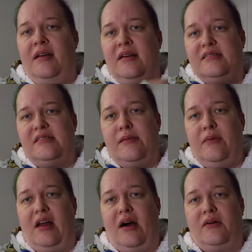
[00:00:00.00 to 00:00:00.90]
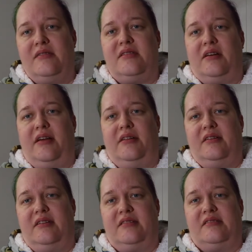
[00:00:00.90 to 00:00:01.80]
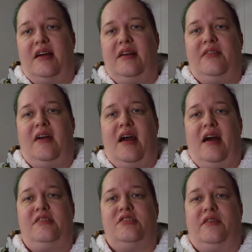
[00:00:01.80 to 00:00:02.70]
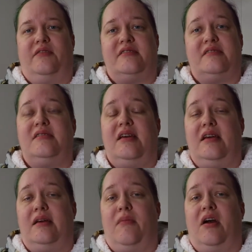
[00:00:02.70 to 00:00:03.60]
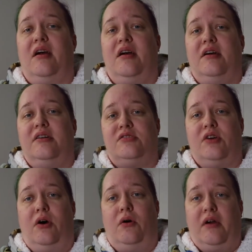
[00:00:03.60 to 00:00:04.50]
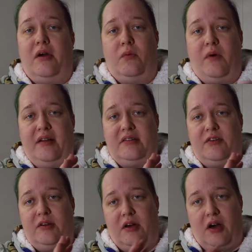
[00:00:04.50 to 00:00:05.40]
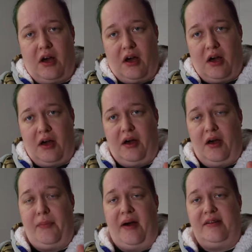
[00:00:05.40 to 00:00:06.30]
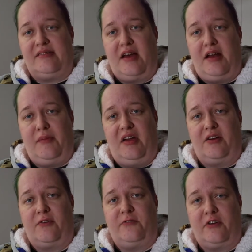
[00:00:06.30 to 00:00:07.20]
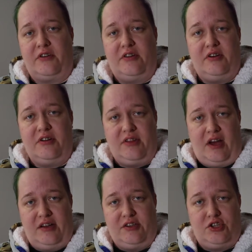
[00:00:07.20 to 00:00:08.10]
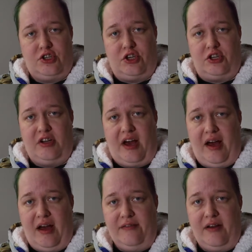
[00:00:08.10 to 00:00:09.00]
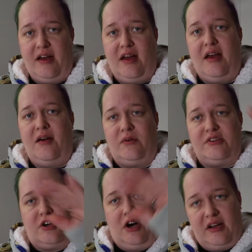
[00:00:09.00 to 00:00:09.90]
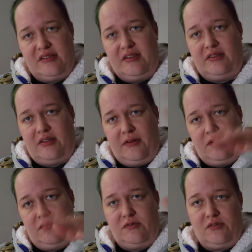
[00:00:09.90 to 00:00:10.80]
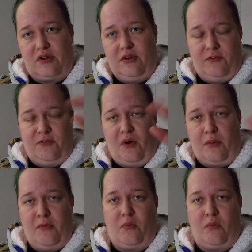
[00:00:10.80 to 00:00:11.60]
seam allowance instead of the edge of the seam. So it went about a centimeter further than it should have, which caused it to sort of form a